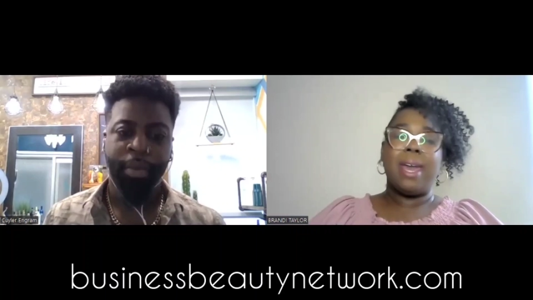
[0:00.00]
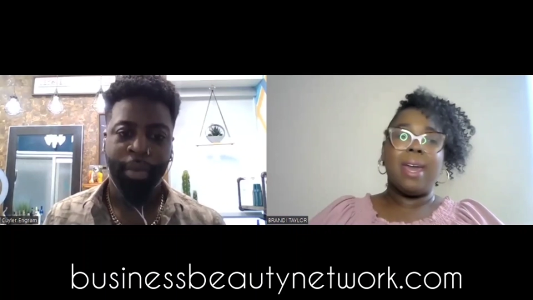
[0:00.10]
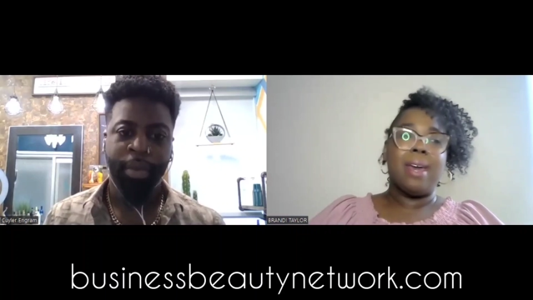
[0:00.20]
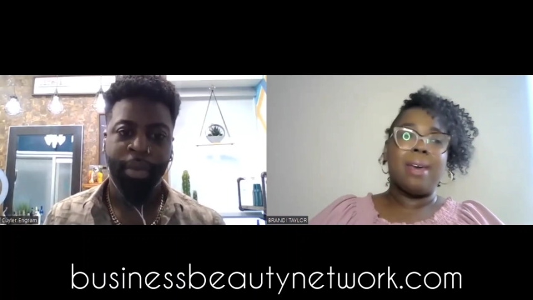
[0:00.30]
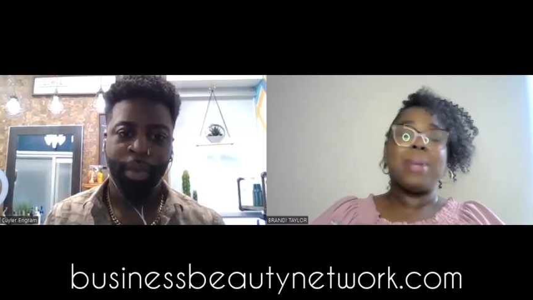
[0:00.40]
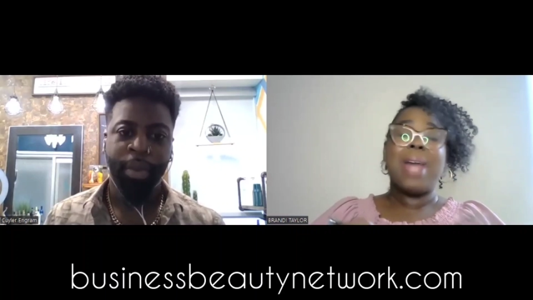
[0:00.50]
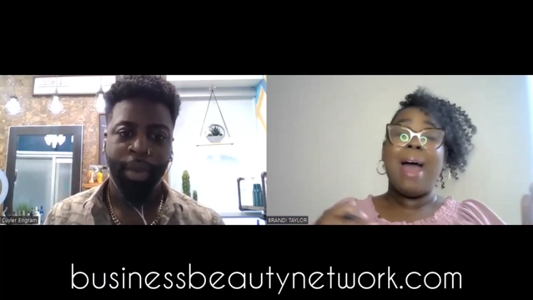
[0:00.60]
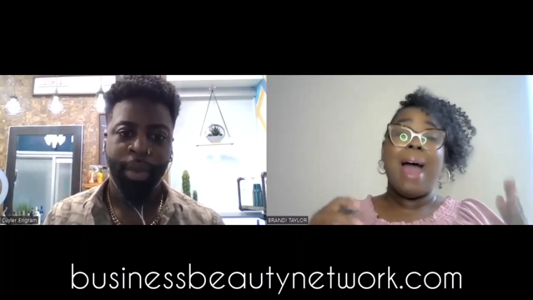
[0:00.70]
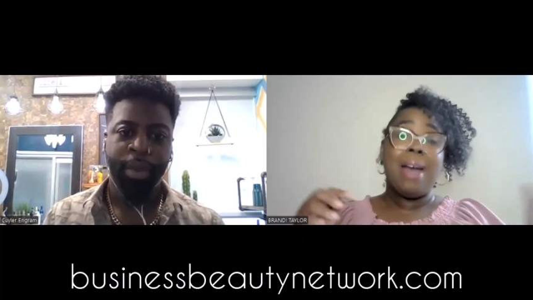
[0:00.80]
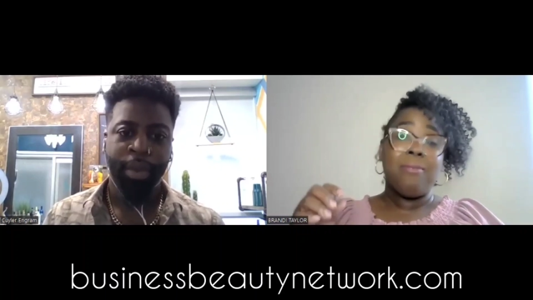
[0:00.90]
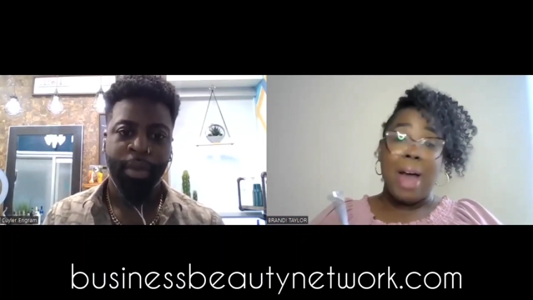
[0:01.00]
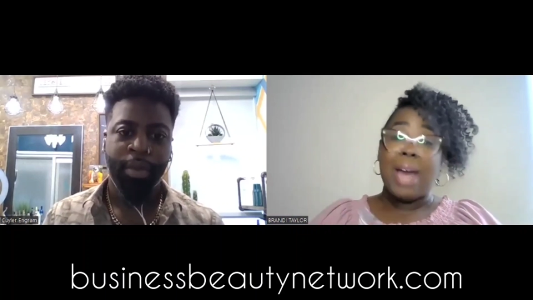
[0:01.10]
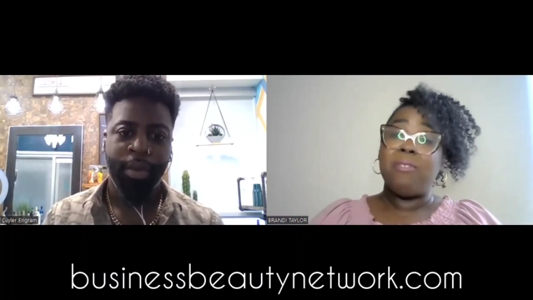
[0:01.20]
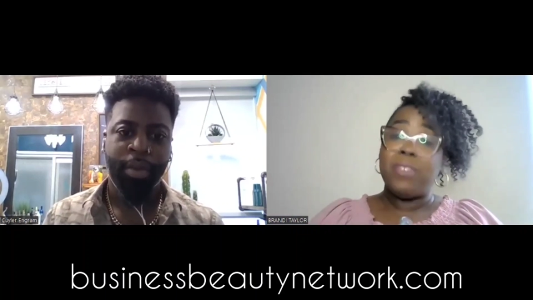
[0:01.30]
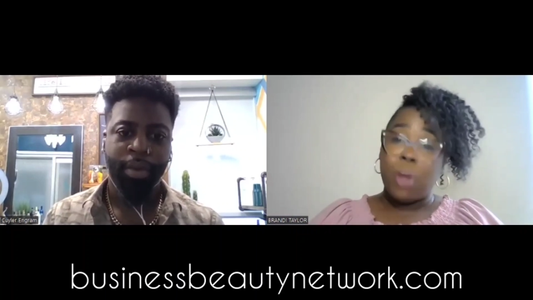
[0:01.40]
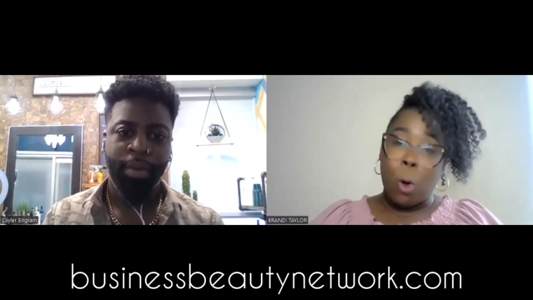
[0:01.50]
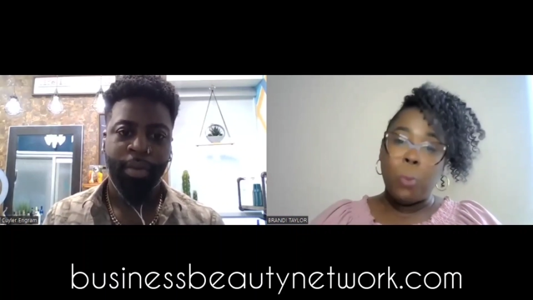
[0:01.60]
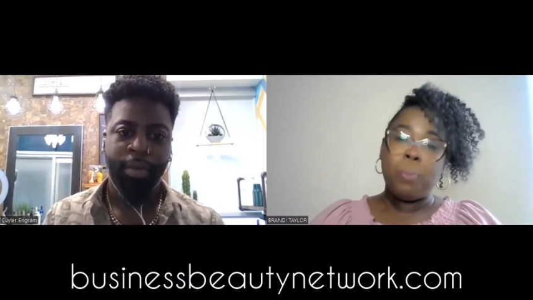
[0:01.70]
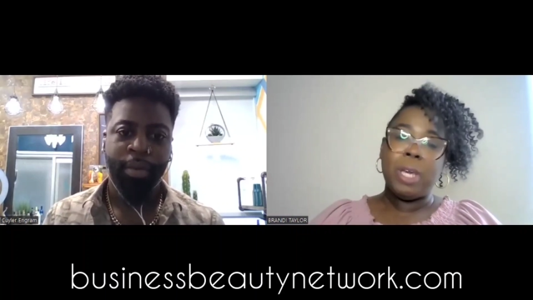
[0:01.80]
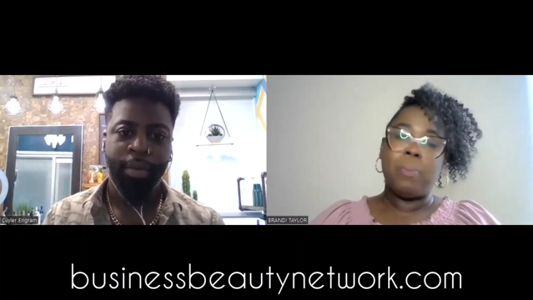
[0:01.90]
Speaker 1: and but I, I I've,
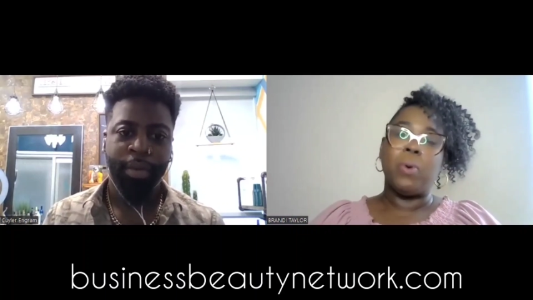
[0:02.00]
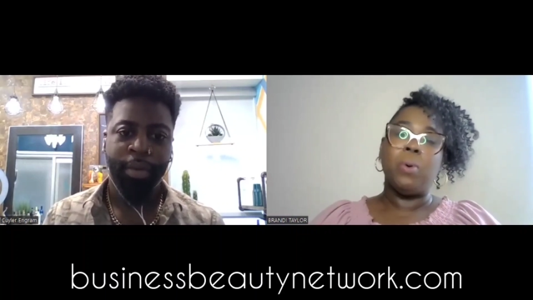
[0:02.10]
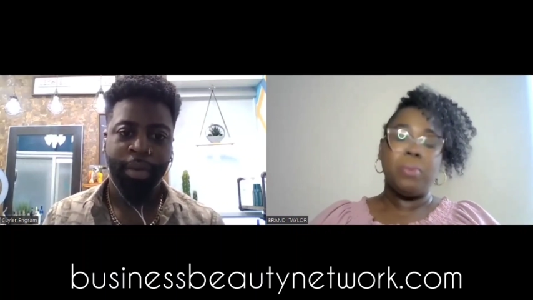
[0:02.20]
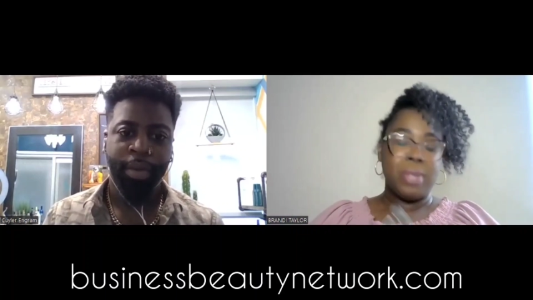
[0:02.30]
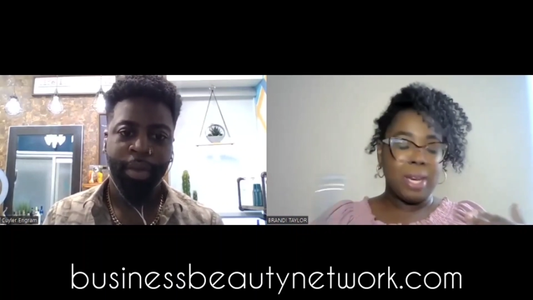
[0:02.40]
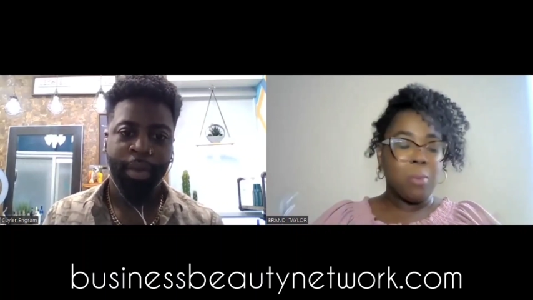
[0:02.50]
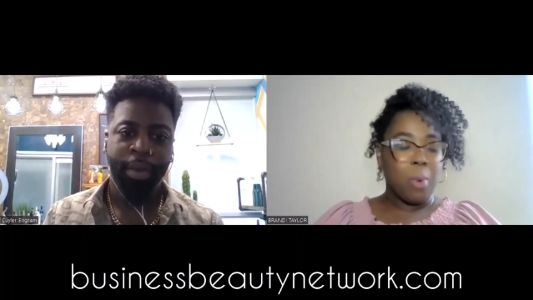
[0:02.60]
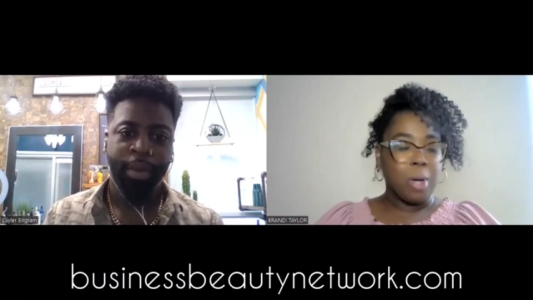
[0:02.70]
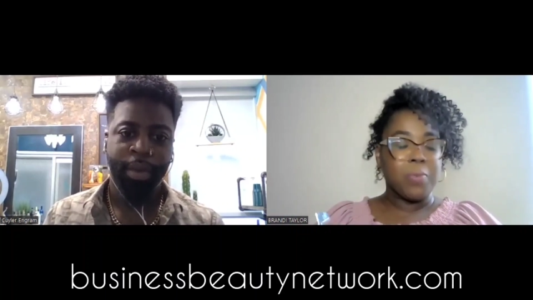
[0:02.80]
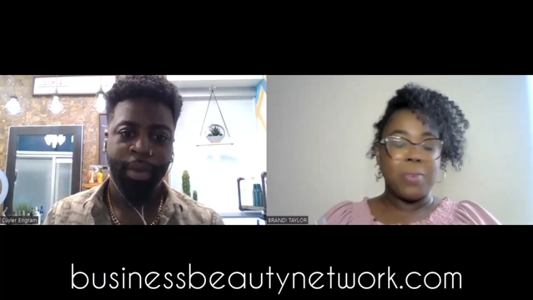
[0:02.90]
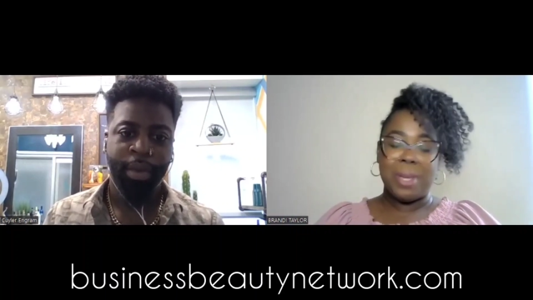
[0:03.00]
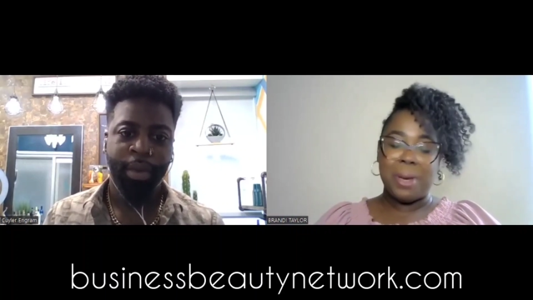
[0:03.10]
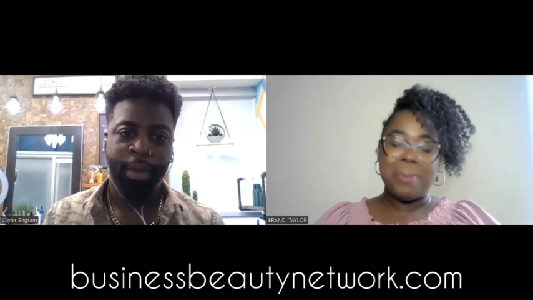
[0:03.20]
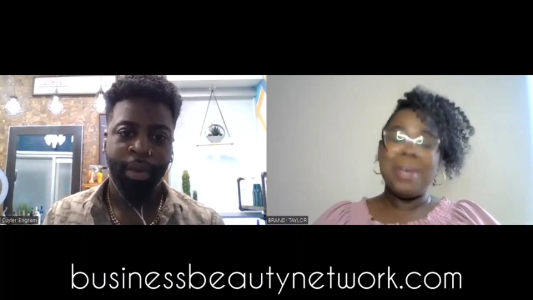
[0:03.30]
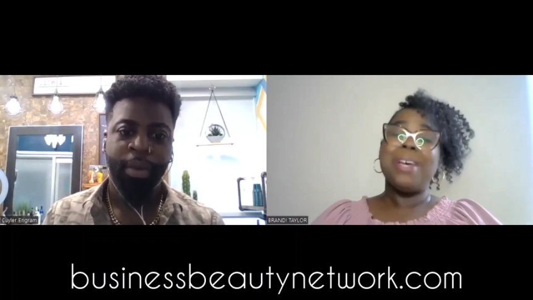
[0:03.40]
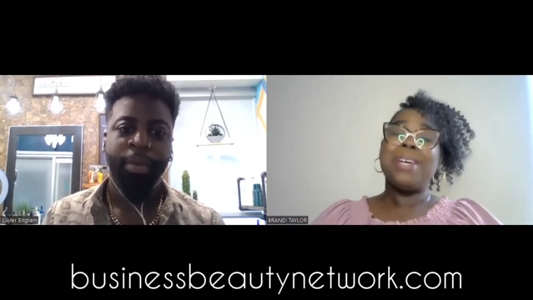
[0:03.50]
known people that it worked for them.